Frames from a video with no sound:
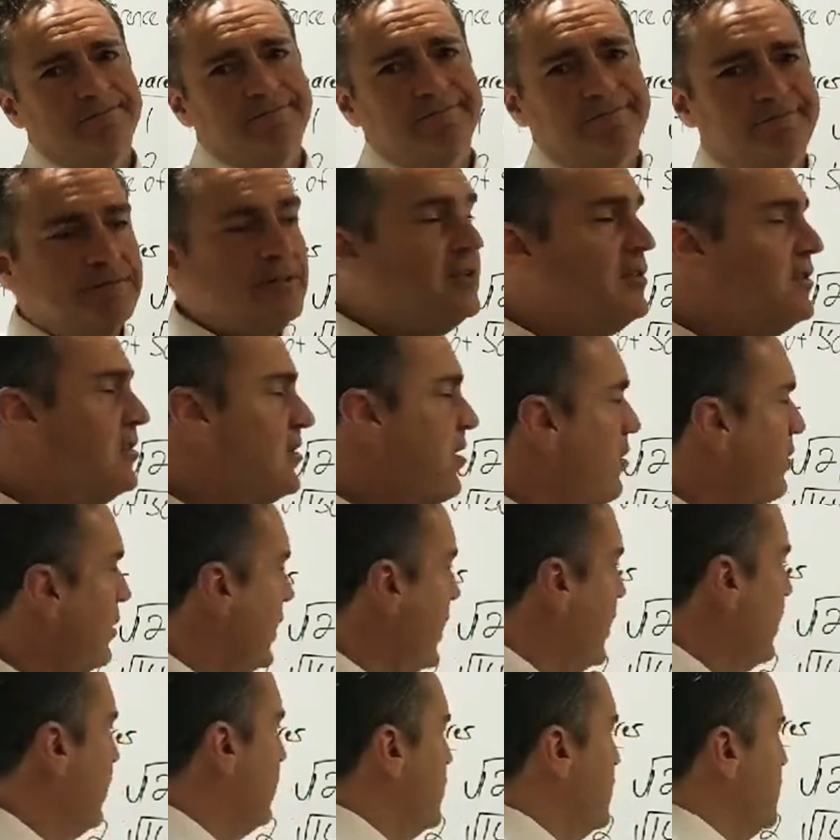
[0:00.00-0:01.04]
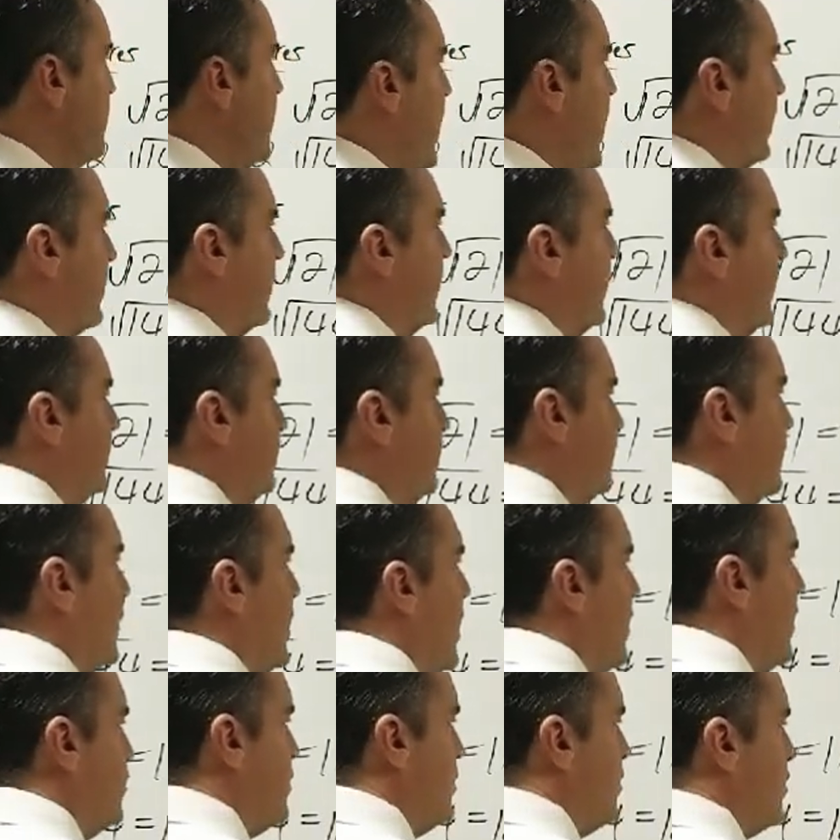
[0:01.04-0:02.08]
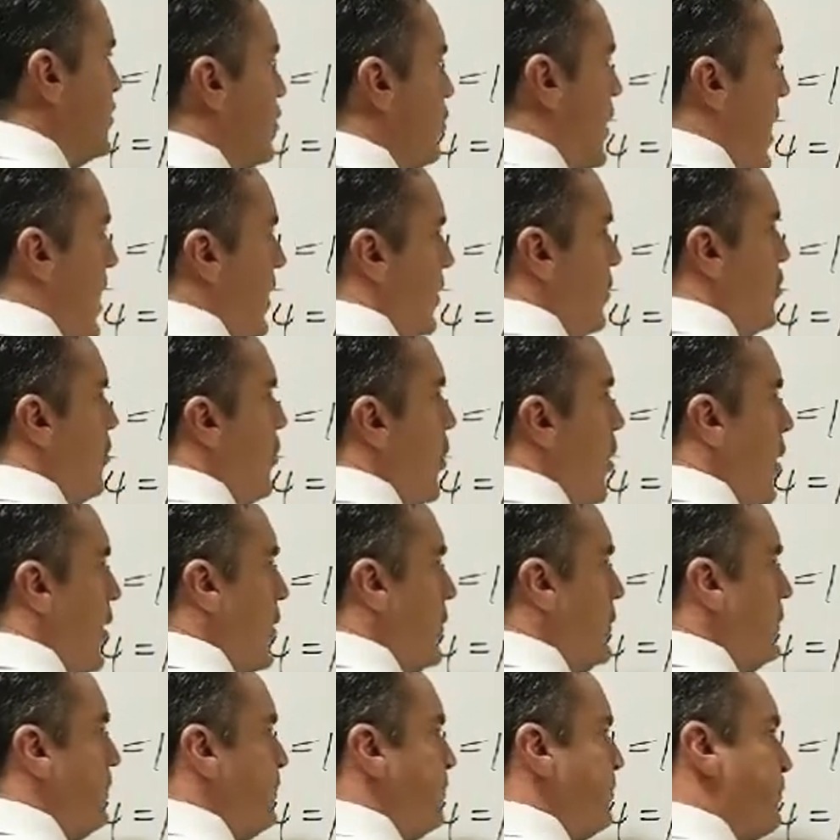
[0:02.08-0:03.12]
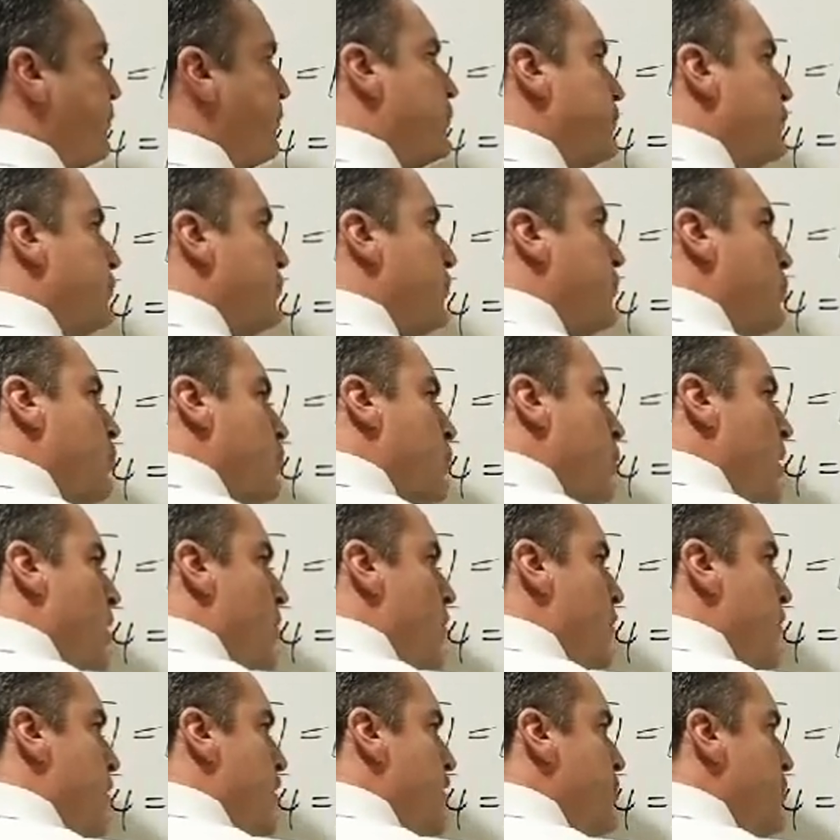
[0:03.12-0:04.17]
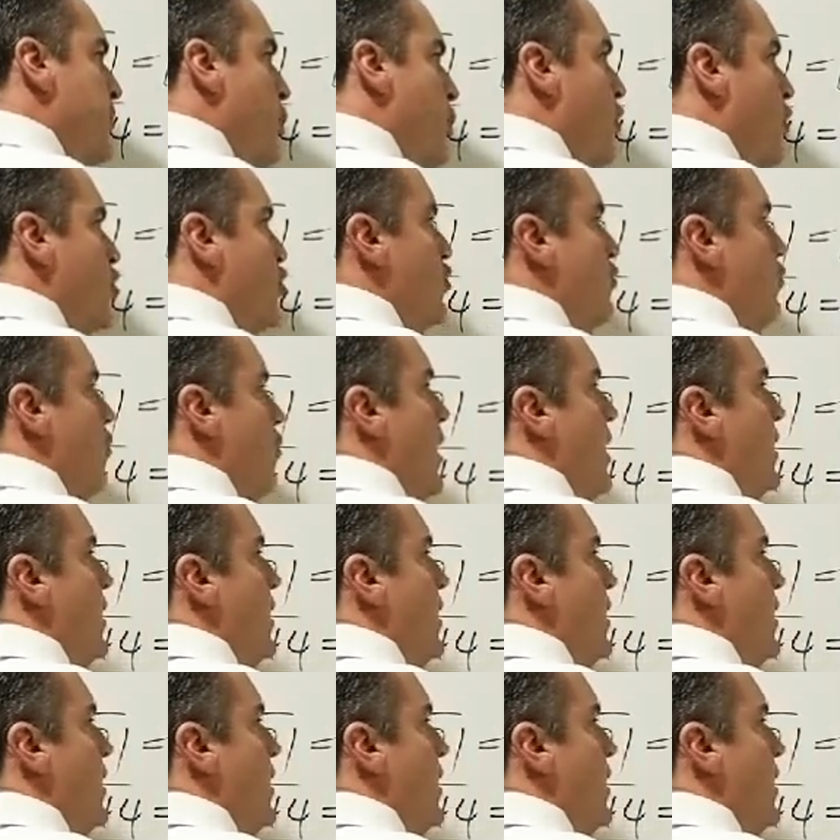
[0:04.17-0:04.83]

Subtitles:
this is our language back then. Okay, so this is the radical bar. This portion right